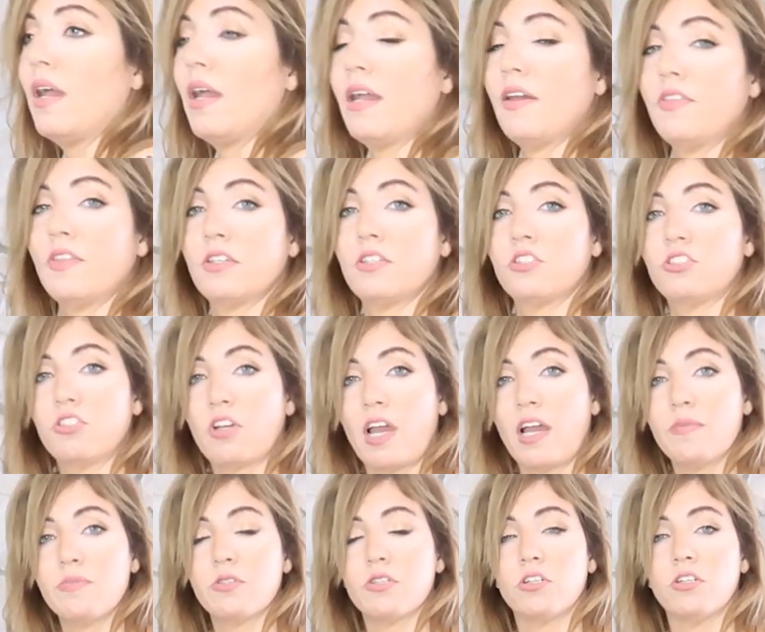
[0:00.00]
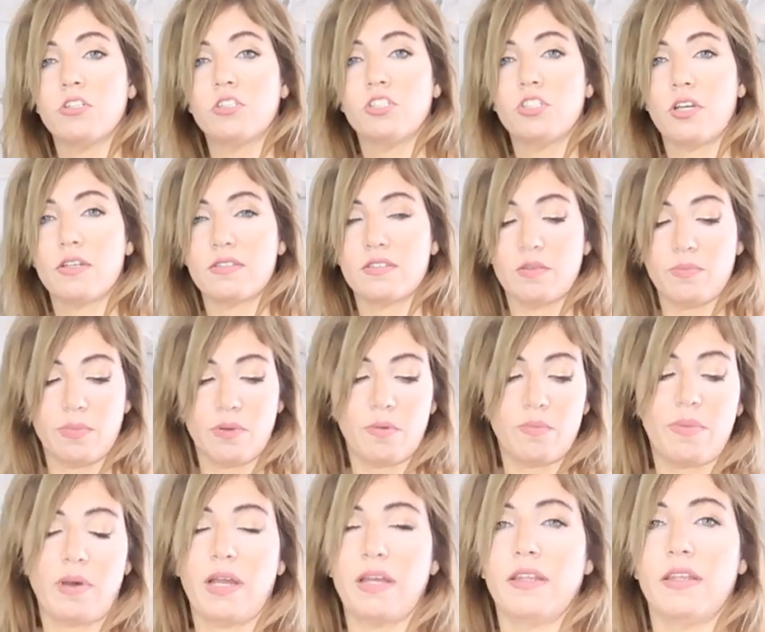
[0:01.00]
and the straps are adjustable
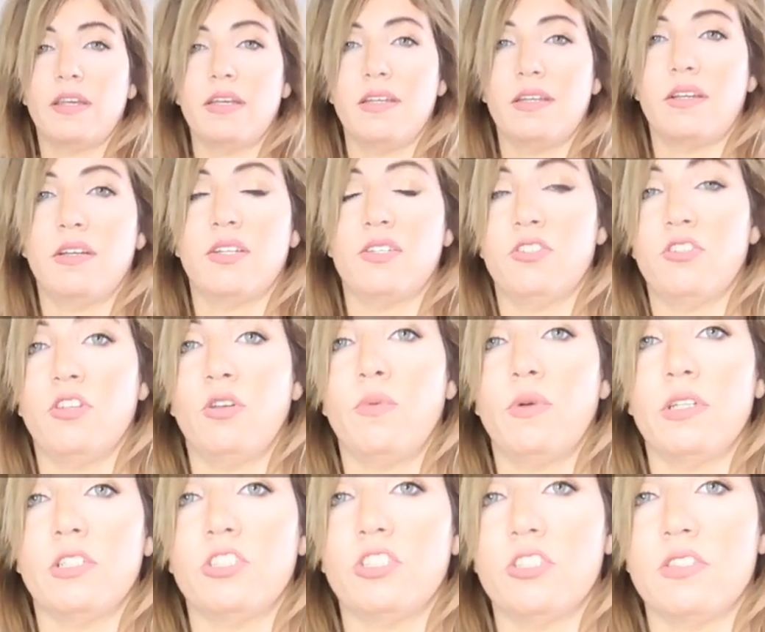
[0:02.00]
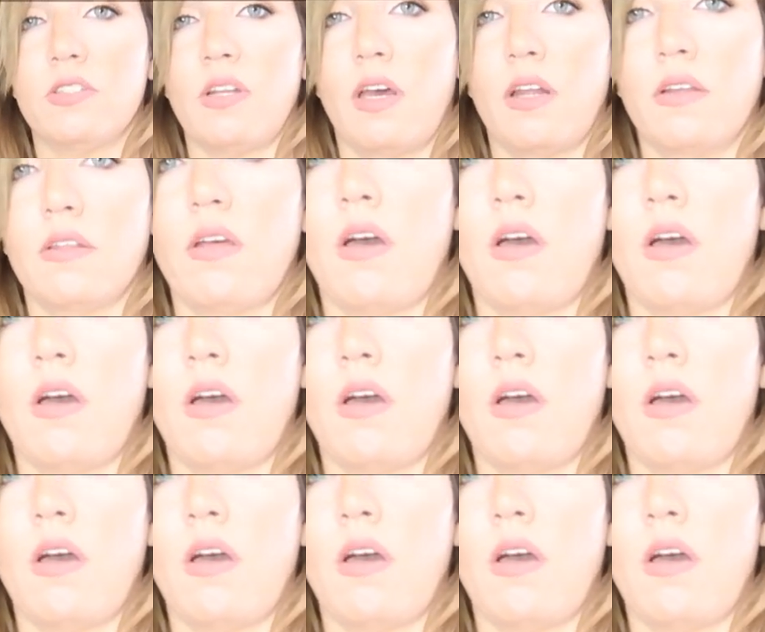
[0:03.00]
by like two inches not a